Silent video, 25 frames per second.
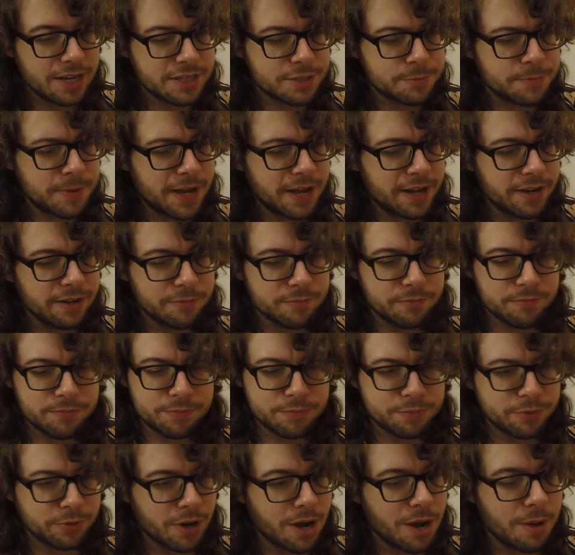spent
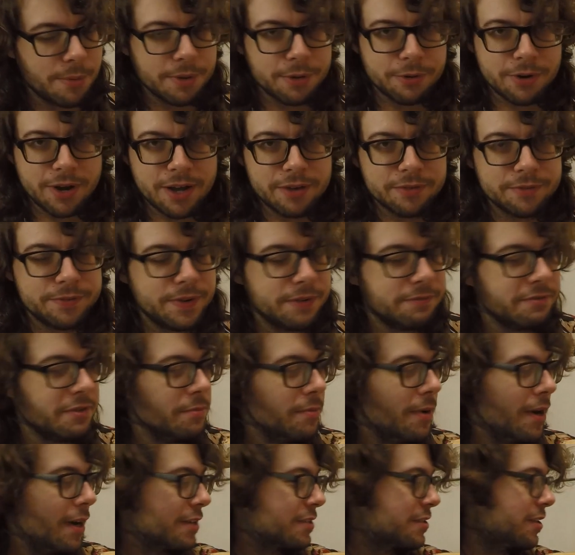probably around
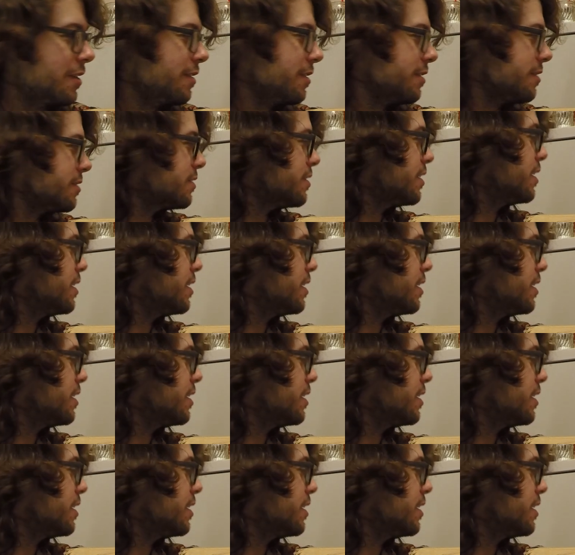$50 on this